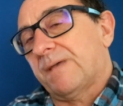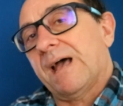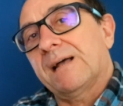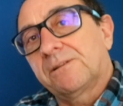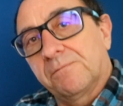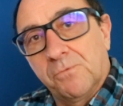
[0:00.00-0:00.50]

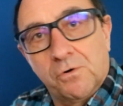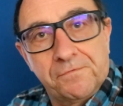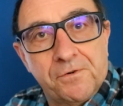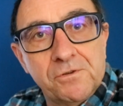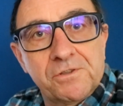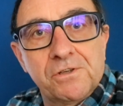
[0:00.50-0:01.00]
add more
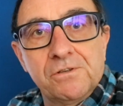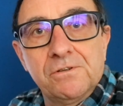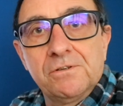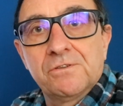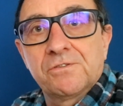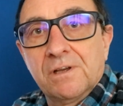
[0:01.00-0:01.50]

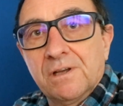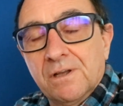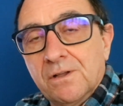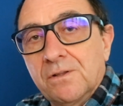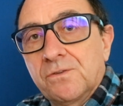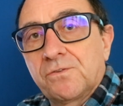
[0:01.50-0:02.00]
functions
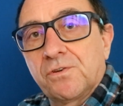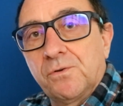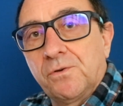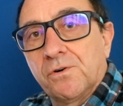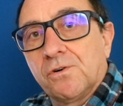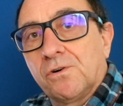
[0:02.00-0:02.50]

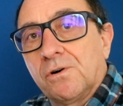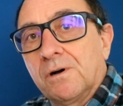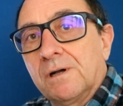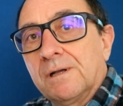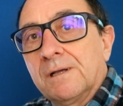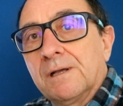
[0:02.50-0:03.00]
to
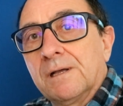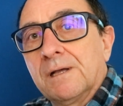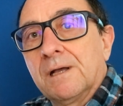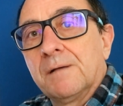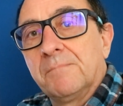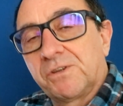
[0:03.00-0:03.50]
your
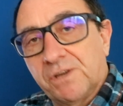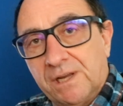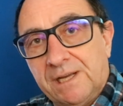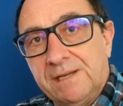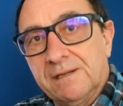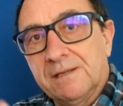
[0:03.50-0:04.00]

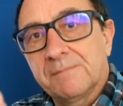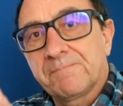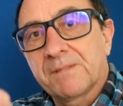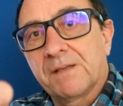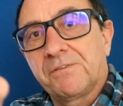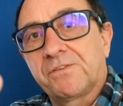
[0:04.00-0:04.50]
machine
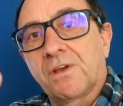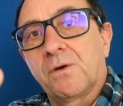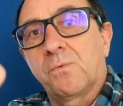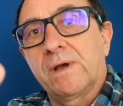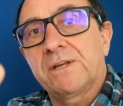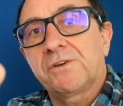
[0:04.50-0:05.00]
if you
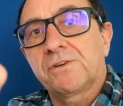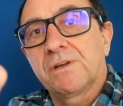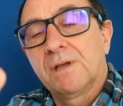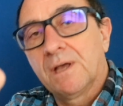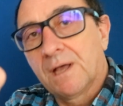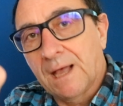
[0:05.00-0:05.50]
so wished.
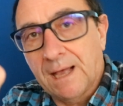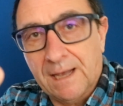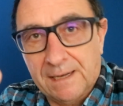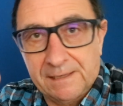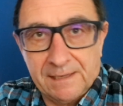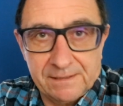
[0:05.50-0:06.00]

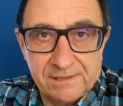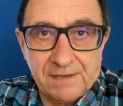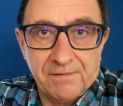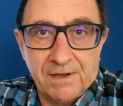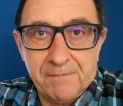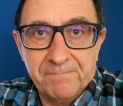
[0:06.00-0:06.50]
And as
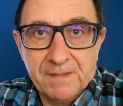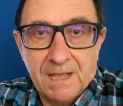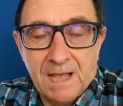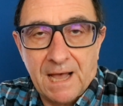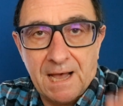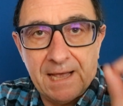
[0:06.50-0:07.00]
ever,
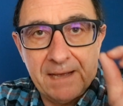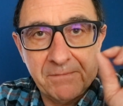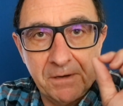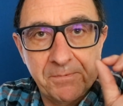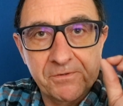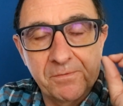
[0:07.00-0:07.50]
I am
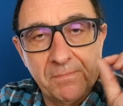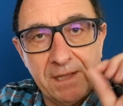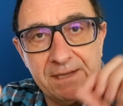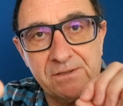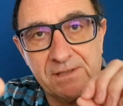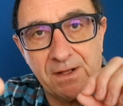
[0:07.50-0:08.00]
going to put some
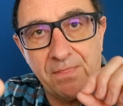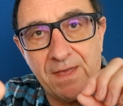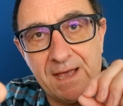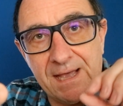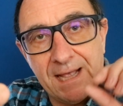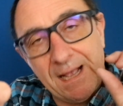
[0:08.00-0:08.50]
links down
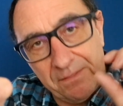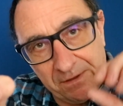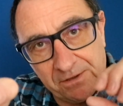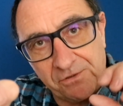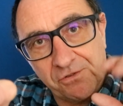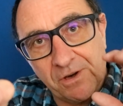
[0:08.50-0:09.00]
there in
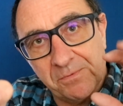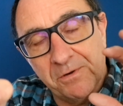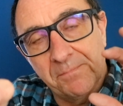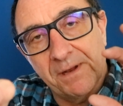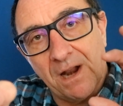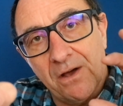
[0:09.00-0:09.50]
the
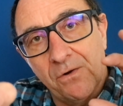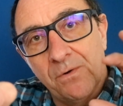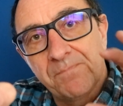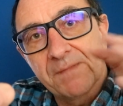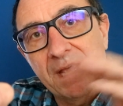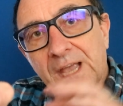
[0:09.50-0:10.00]
description
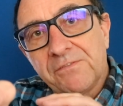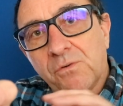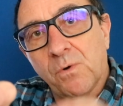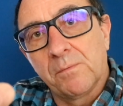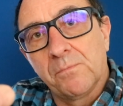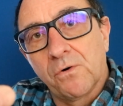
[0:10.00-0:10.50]
below if
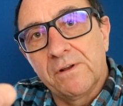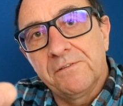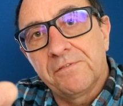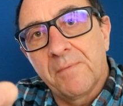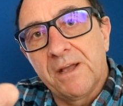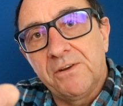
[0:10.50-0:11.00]
you want more
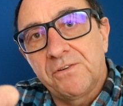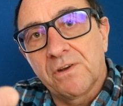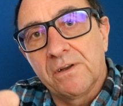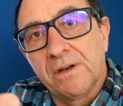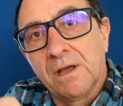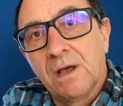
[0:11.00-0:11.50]

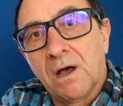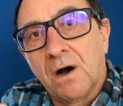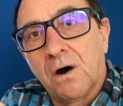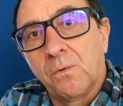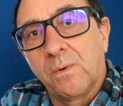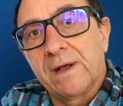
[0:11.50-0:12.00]
information
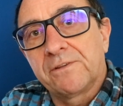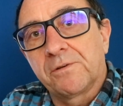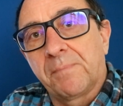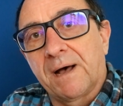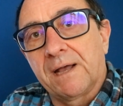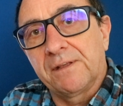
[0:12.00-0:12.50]
on where
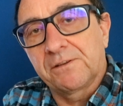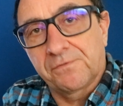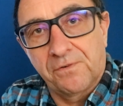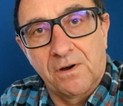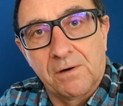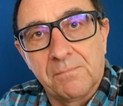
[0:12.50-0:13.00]
to buy this
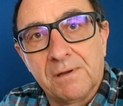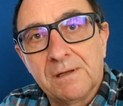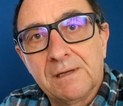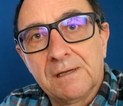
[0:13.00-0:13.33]
from.